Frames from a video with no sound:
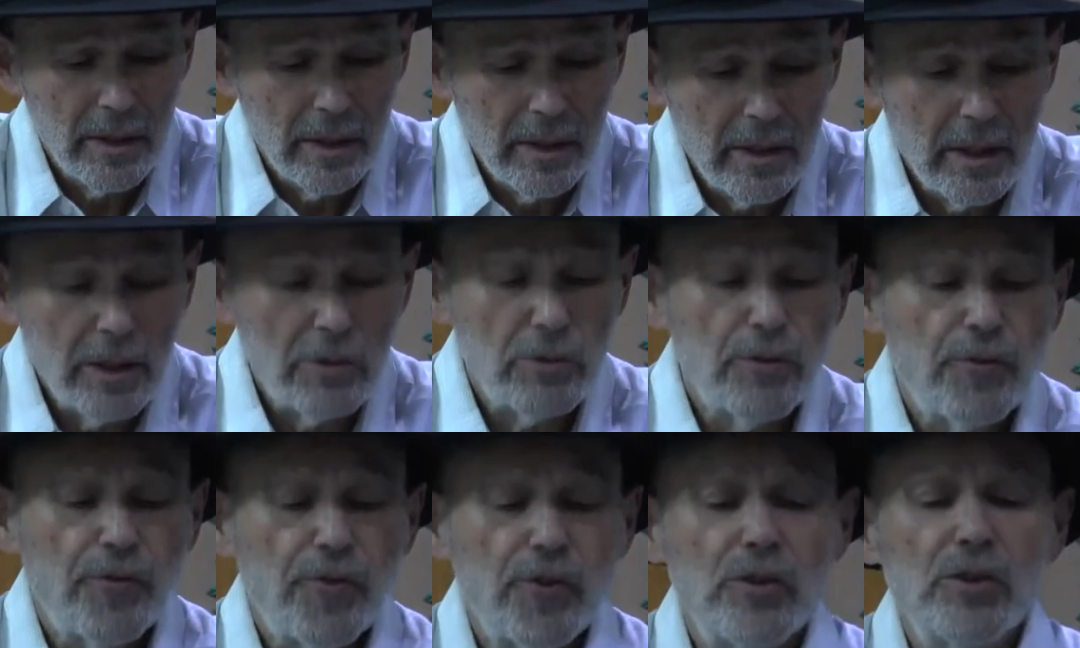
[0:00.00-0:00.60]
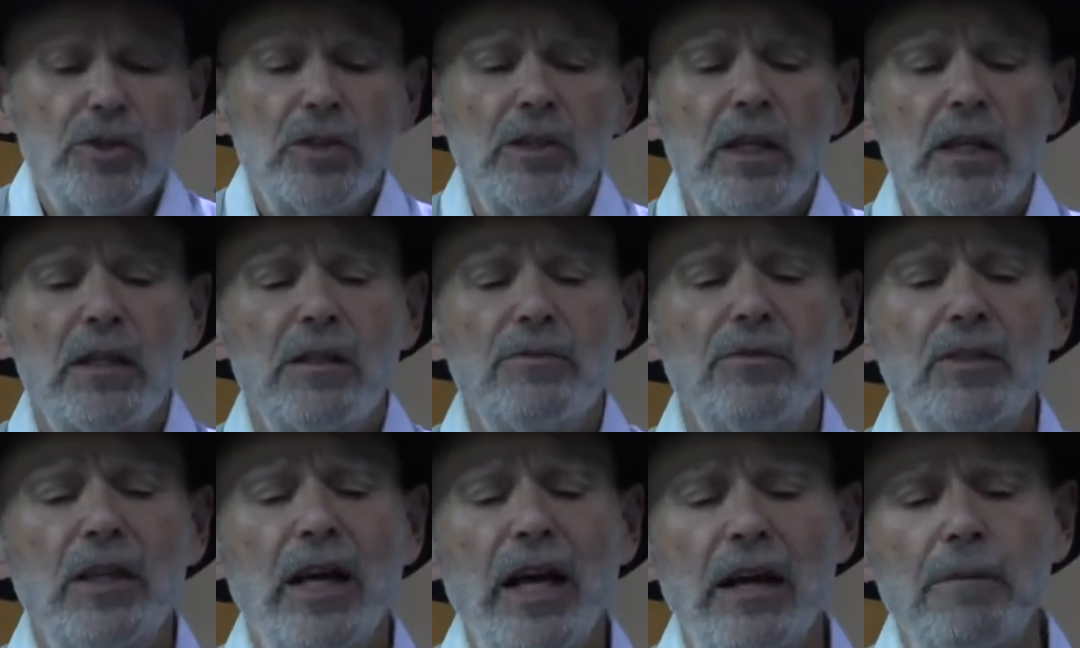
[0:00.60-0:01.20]
Now, in the first set
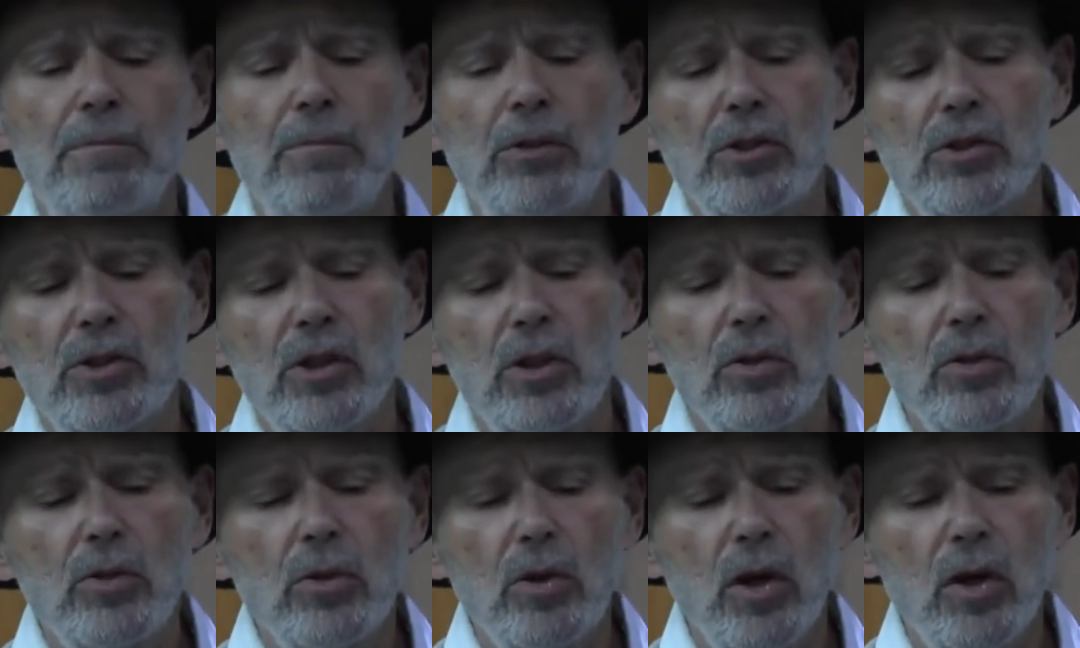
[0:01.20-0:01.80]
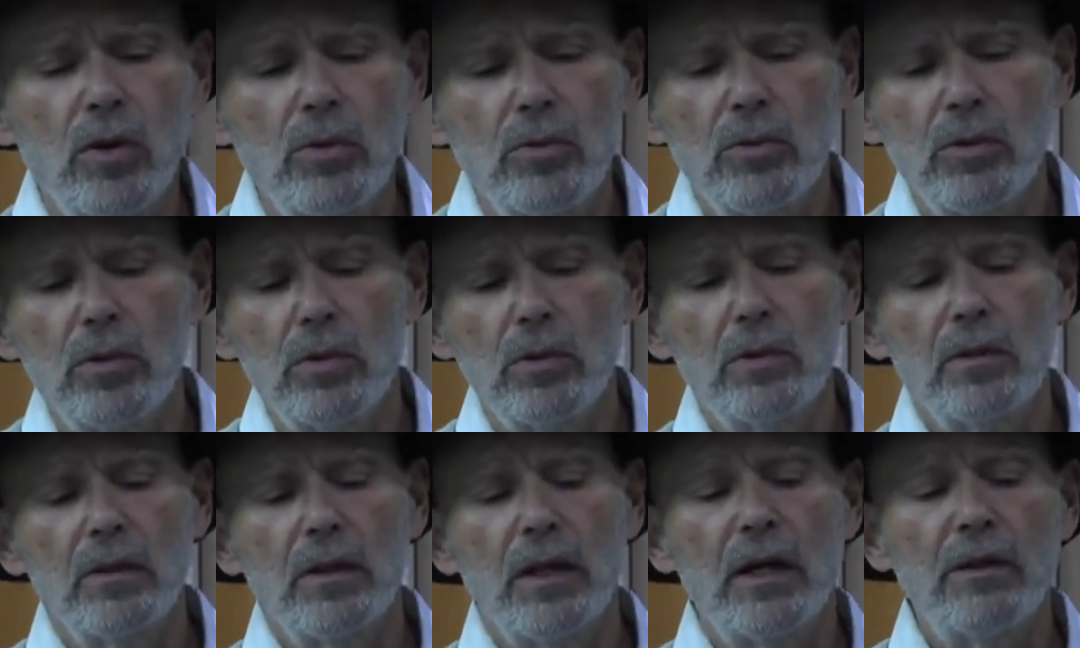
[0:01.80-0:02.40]
of tablets, Luchot,
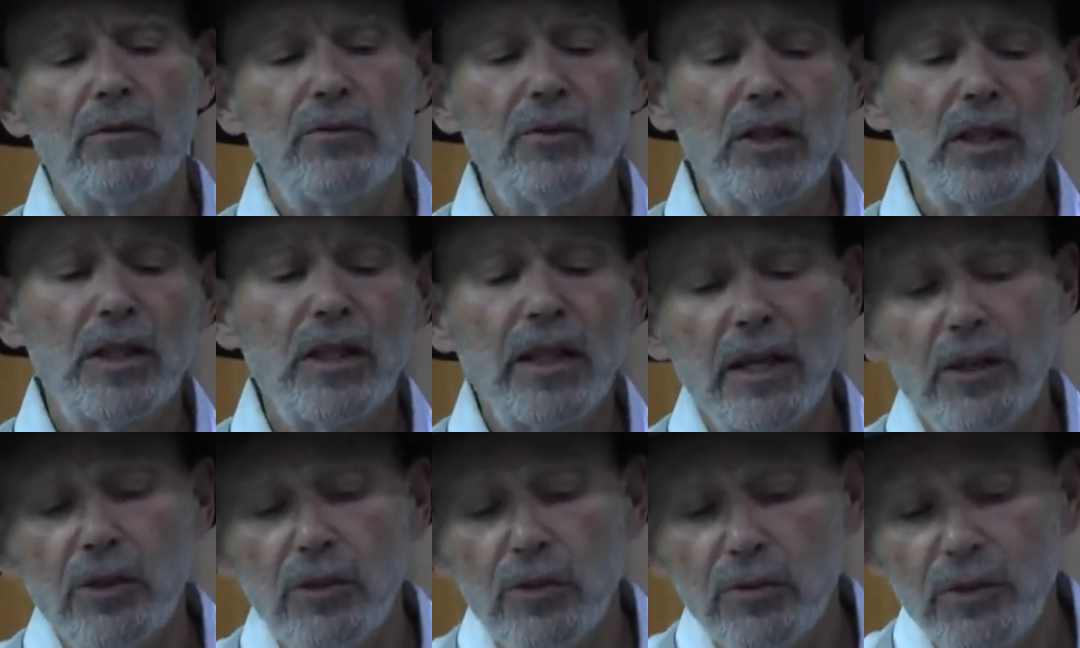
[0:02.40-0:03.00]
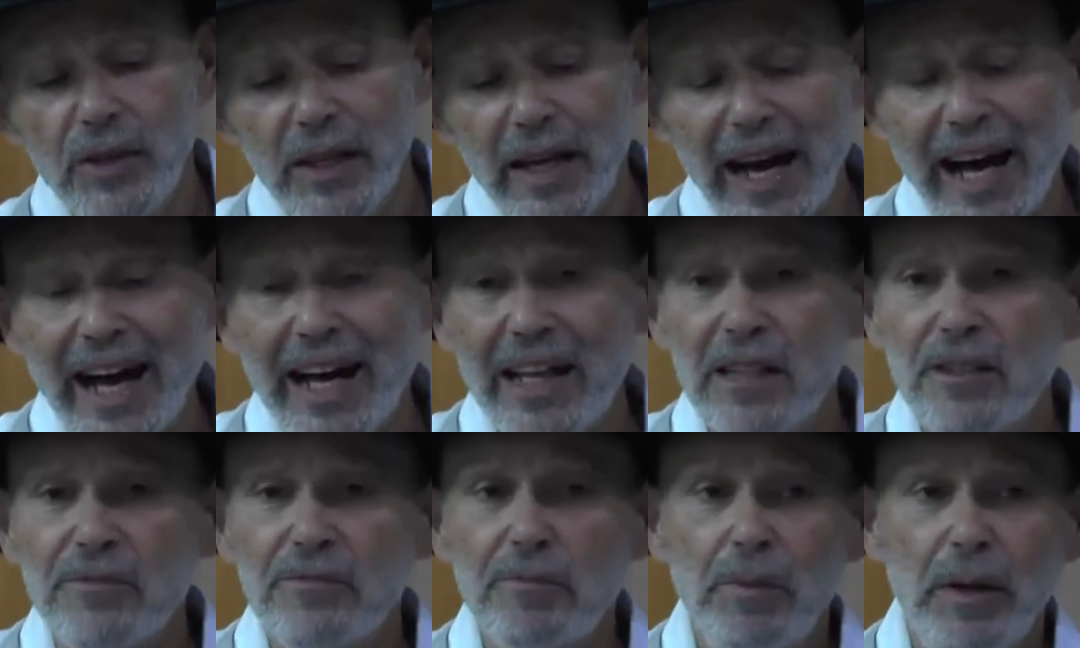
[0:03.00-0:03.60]
every letter of the
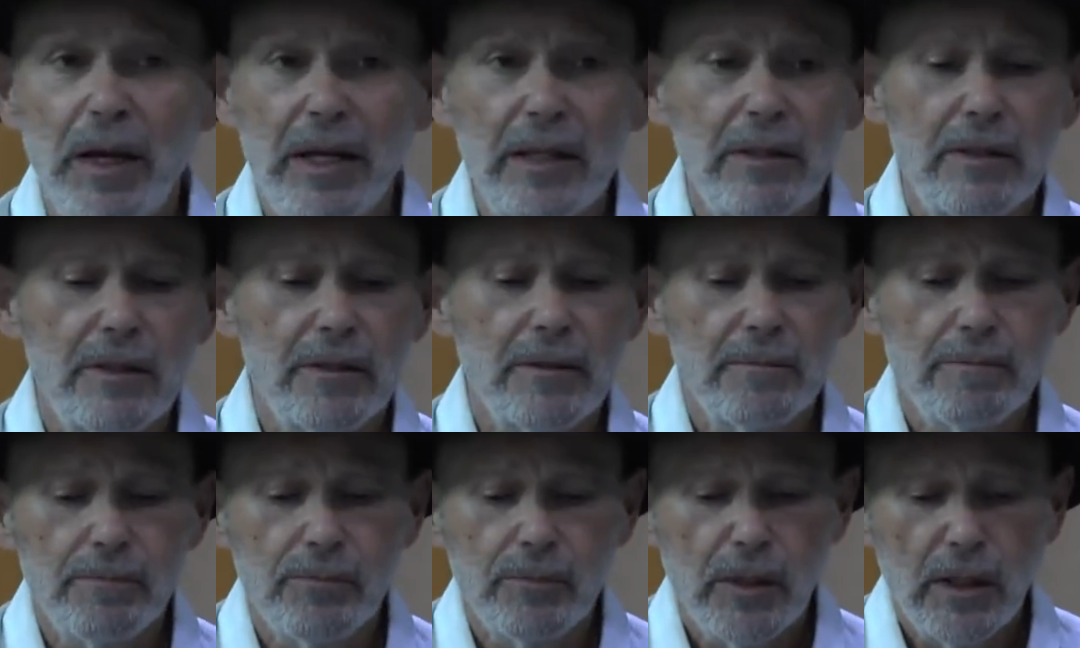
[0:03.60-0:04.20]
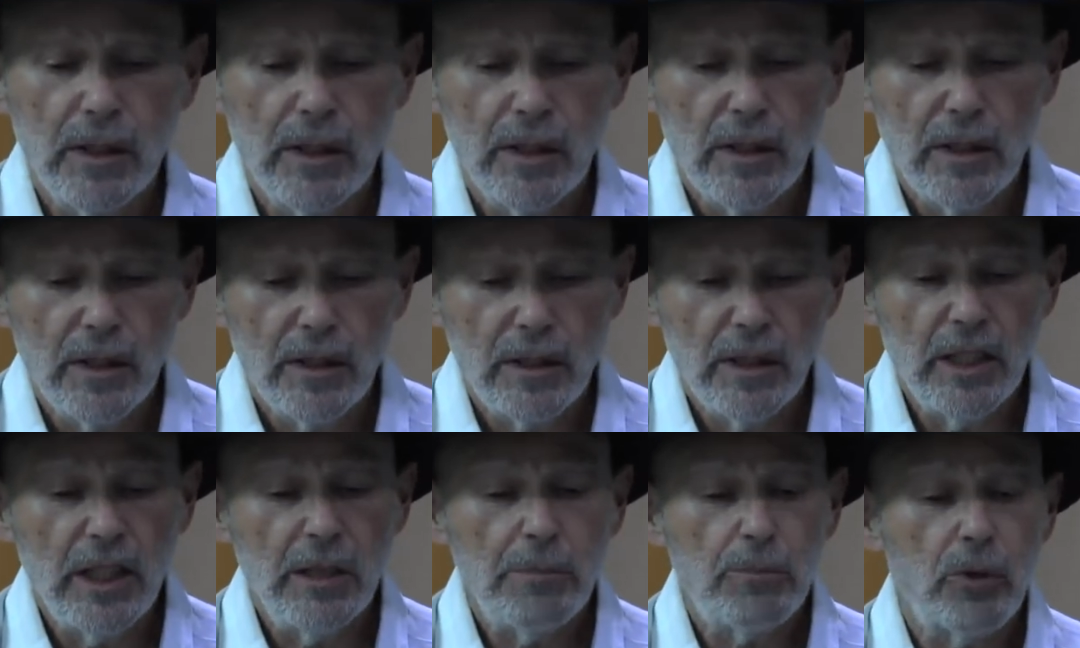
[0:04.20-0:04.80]
alphabet,
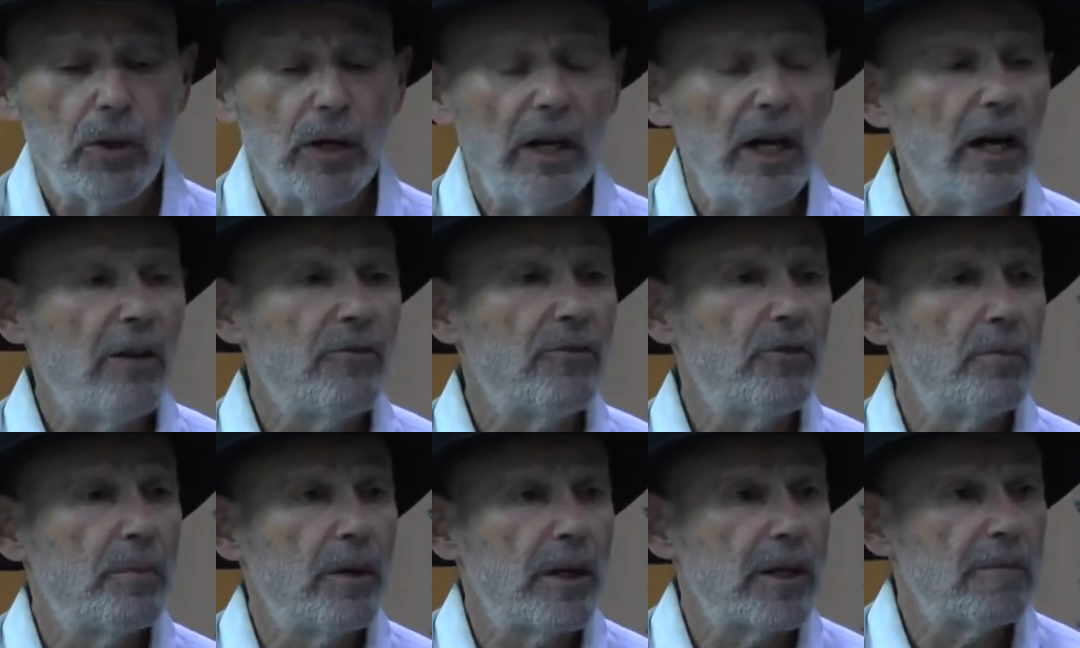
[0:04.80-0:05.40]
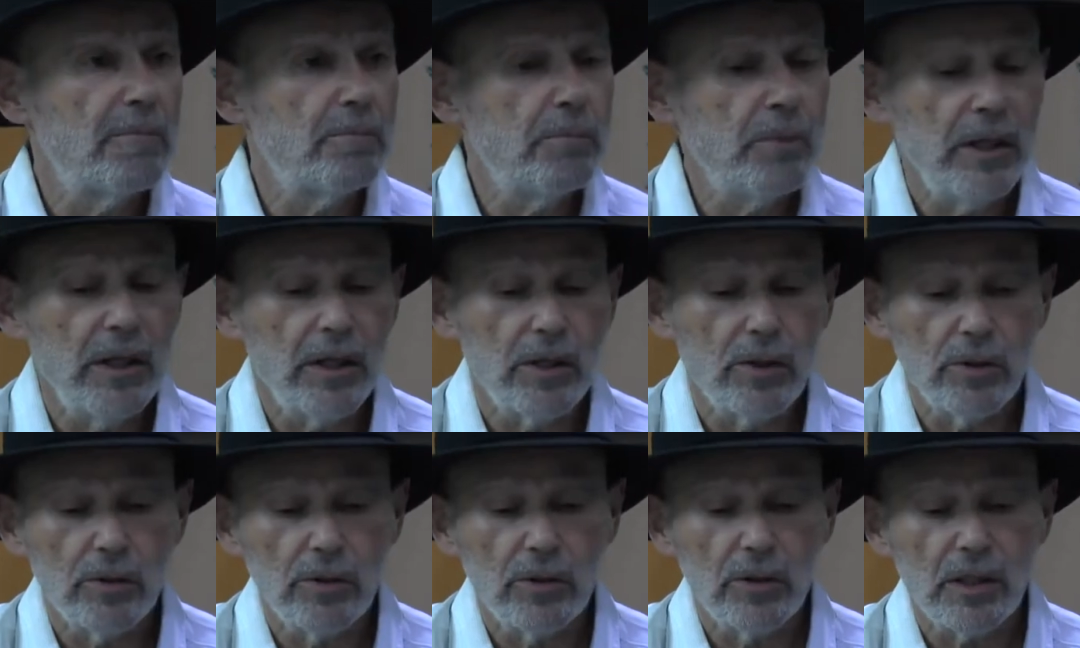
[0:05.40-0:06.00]
the Hebrew alphabet
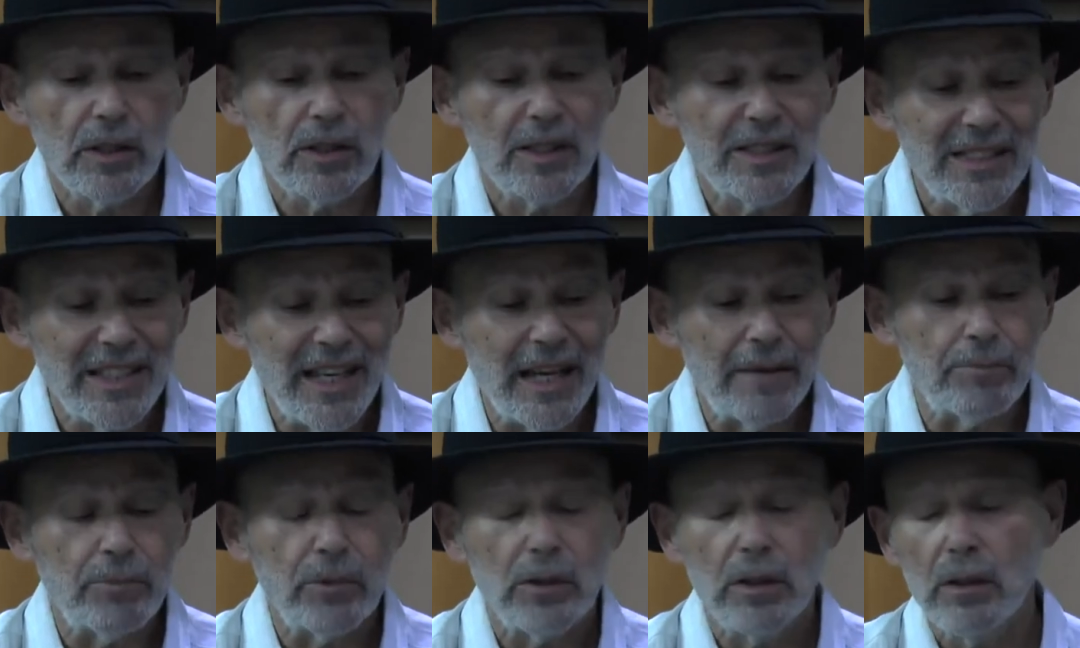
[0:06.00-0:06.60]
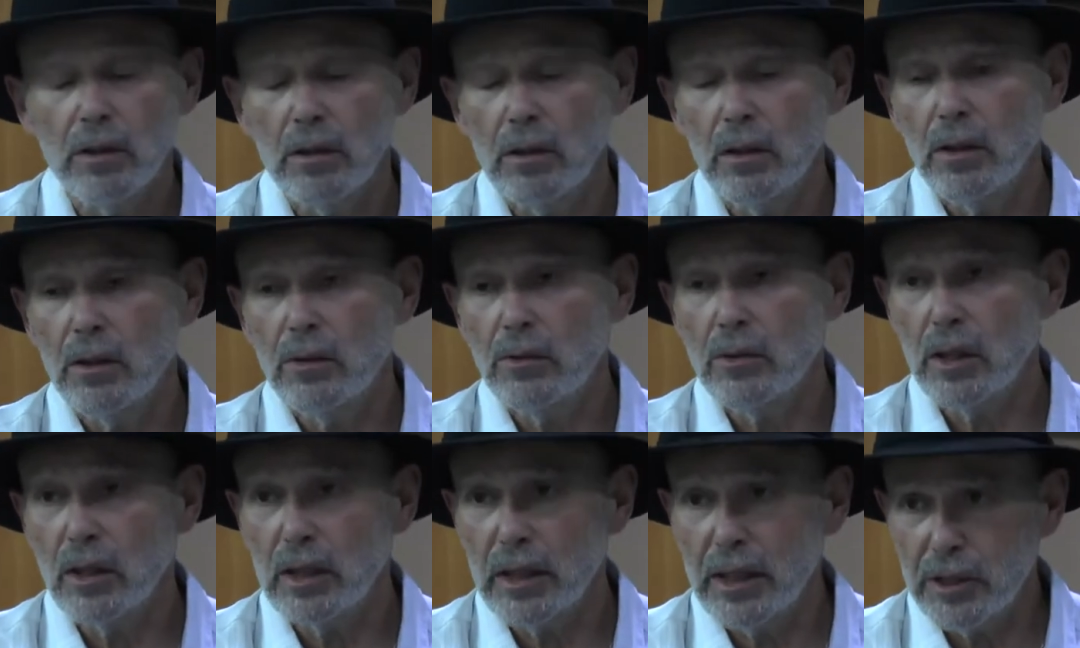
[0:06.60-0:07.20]
appears except
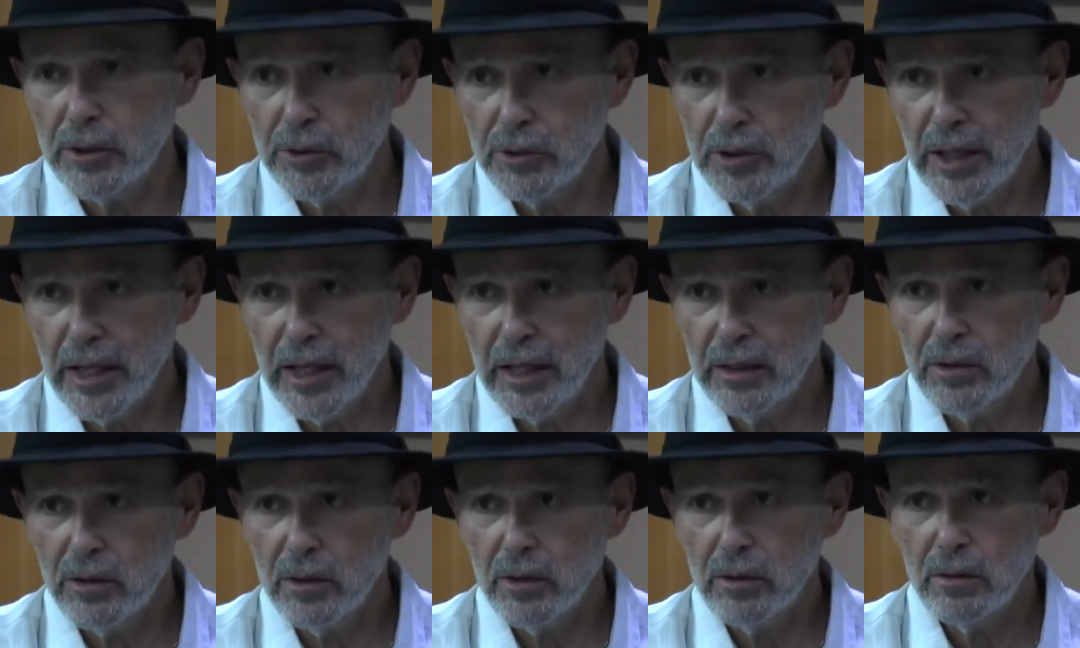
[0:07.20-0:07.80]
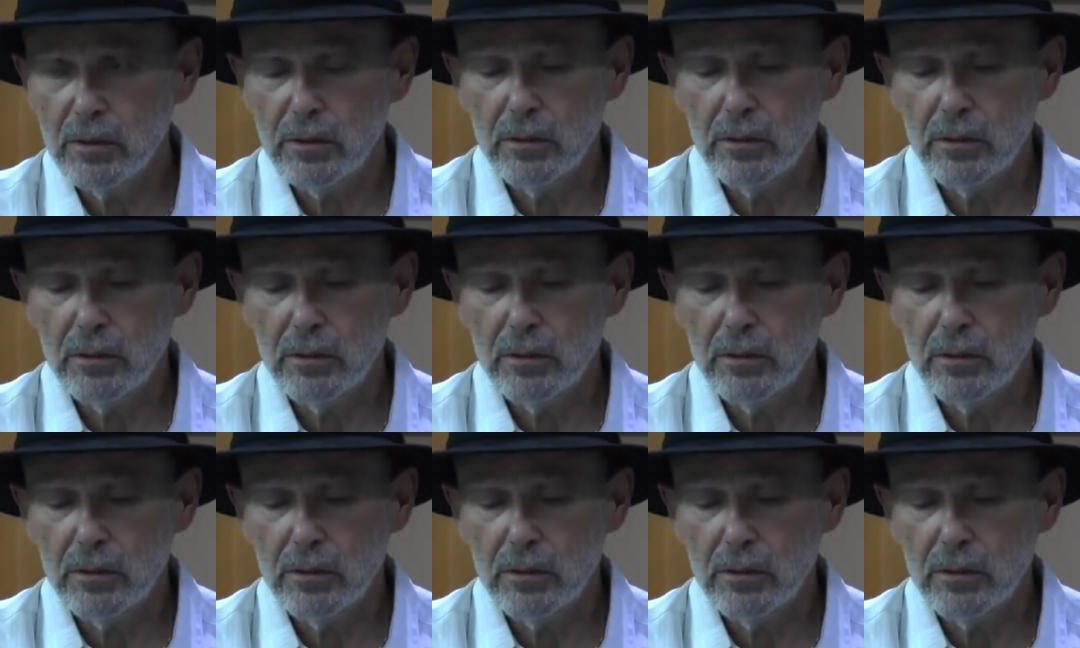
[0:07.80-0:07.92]
the letter Tet.